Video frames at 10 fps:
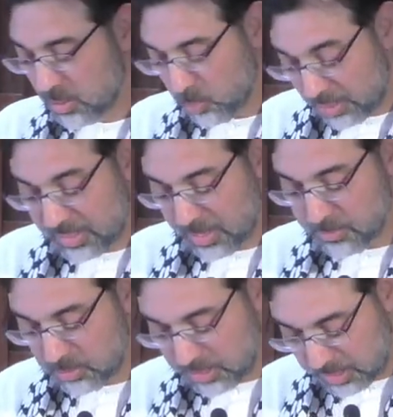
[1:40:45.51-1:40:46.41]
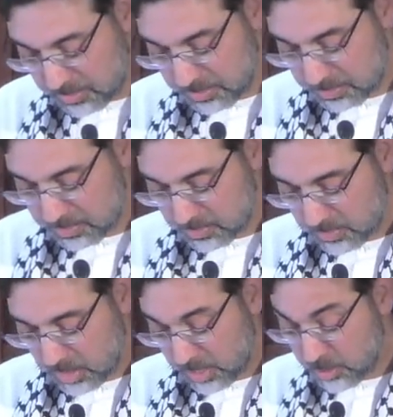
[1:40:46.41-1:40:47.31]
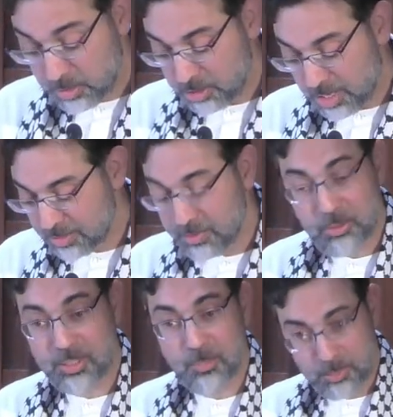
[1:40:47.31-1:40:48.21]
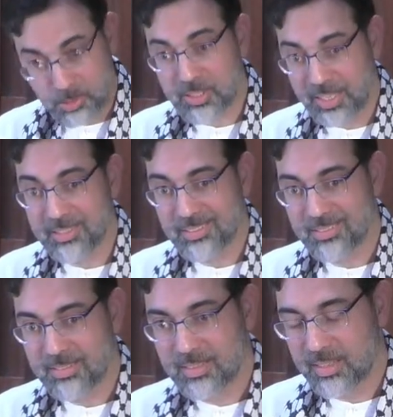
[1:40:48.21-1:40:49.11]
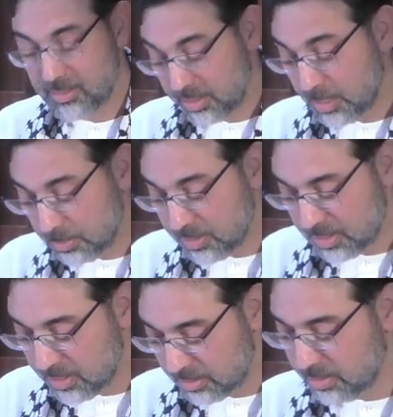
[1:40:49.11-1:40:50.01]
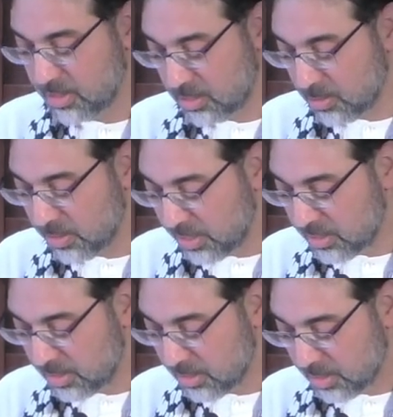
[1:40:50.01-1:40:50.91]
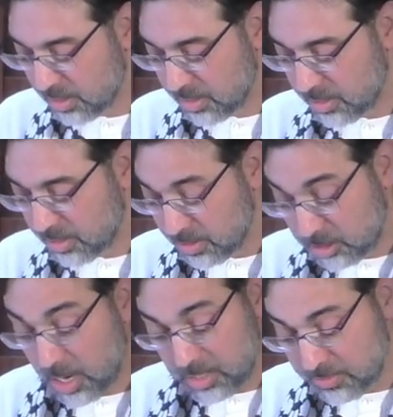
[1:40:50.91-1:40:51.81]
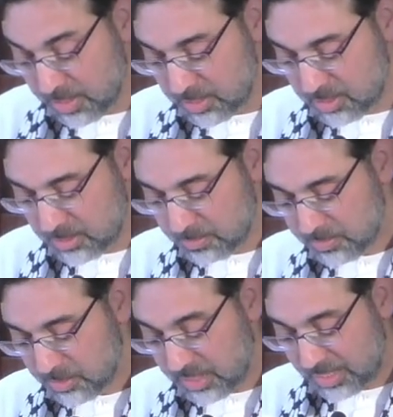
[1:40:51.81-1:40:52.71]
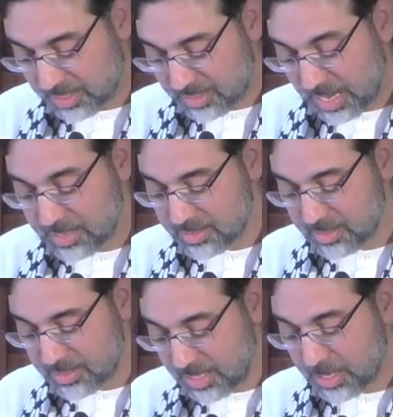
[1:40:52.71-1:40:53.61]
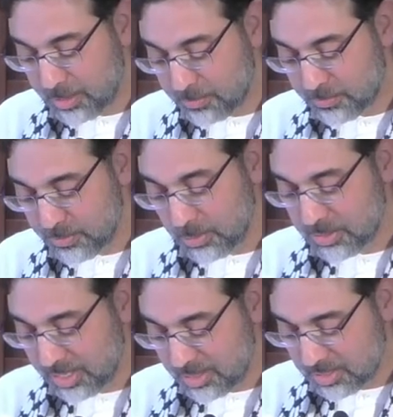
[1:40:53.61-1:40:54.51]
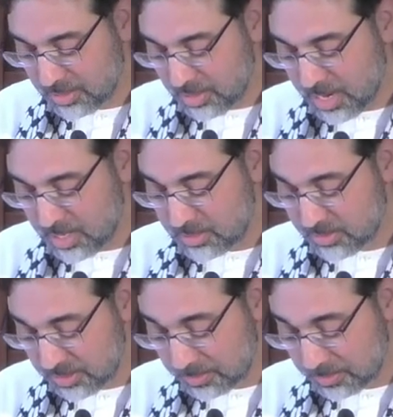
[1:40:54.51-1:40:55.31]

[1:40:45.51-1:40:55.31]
what have you done? I urge all of you to keep looking and to keep listening to the stories. Urge all of us to take a stance and save those innocent lives.